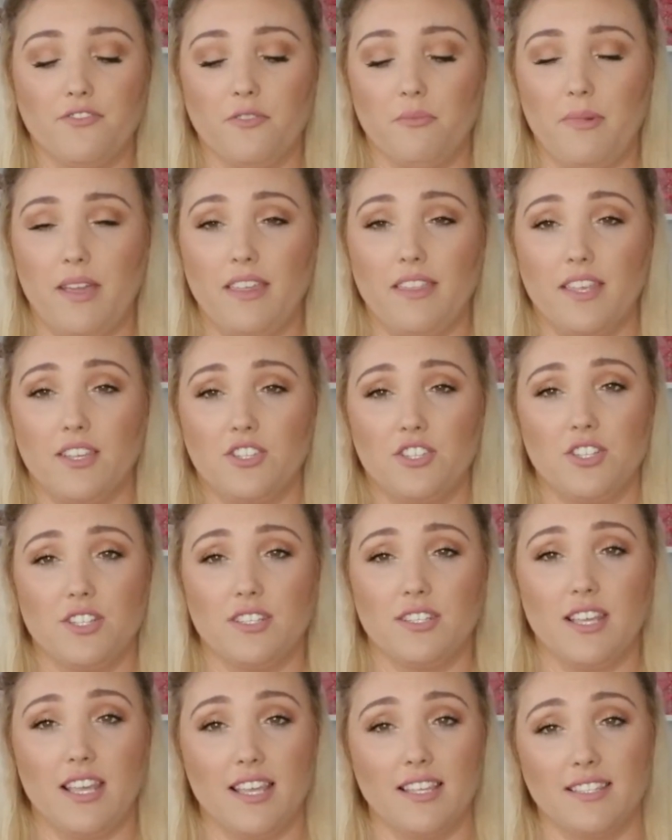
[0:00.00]
For me, this
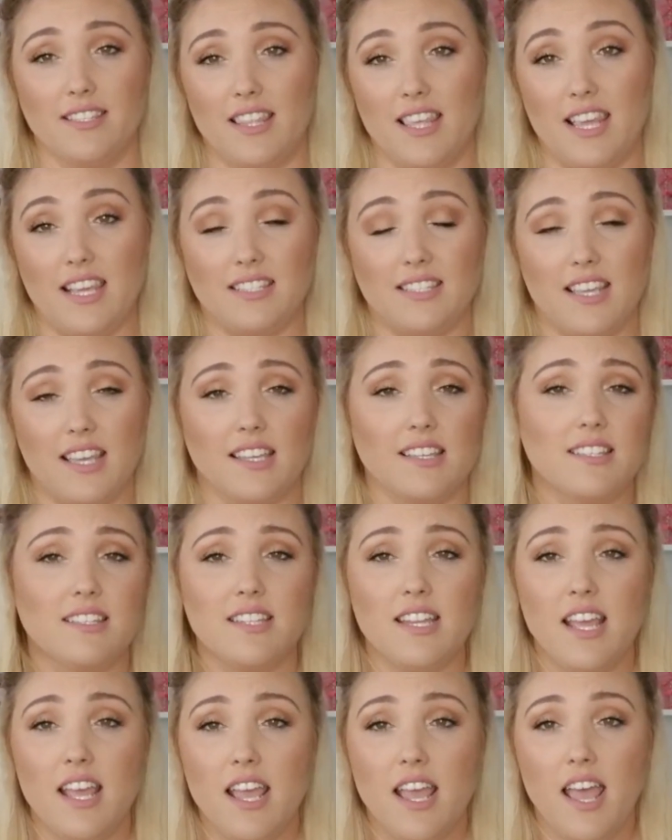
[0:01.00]
just is the
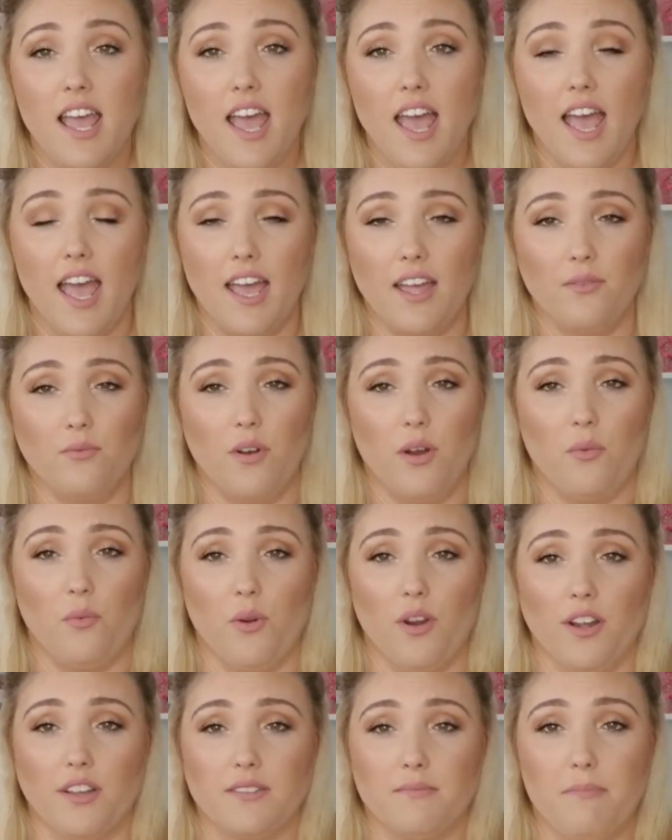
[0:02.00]
easiest and what
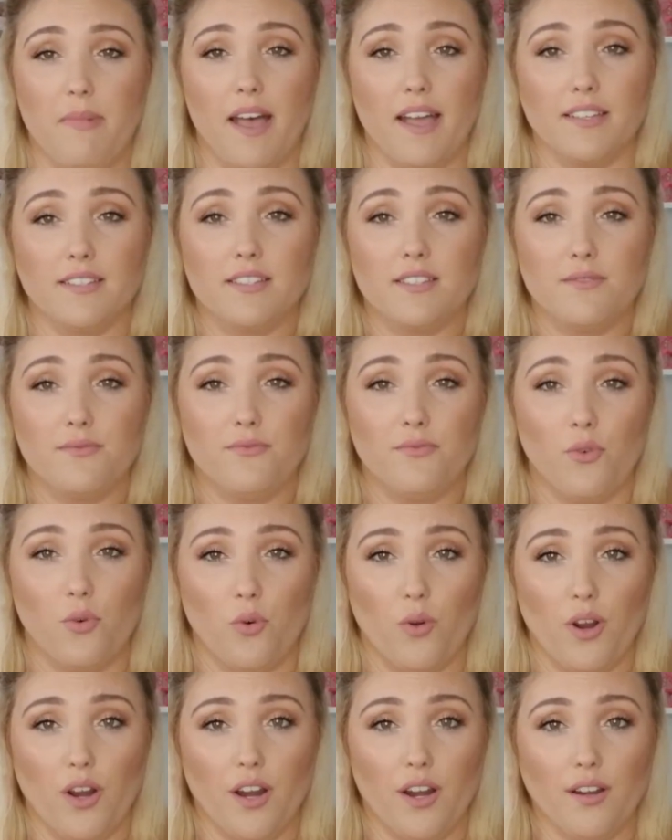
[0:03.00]
works best
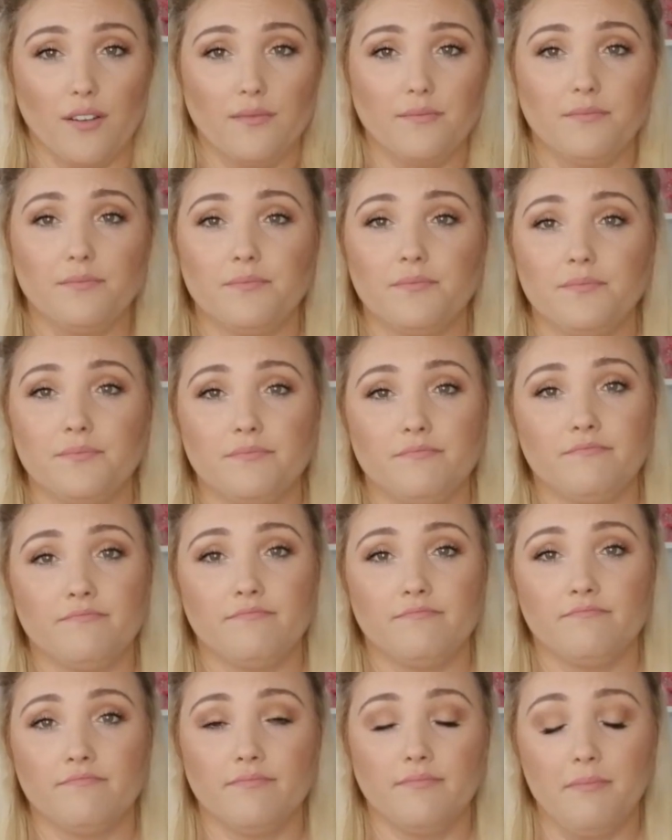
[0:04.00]
for
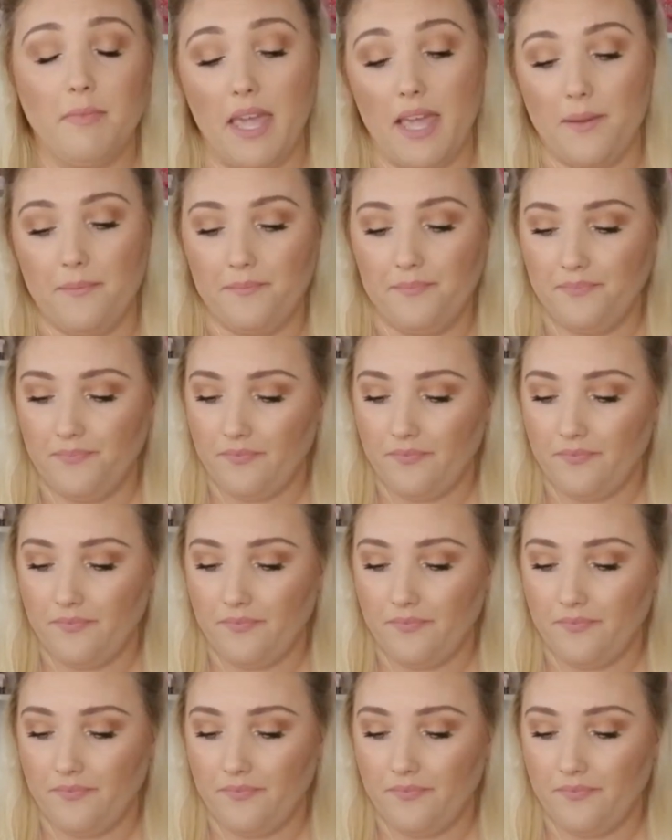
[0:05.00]
me.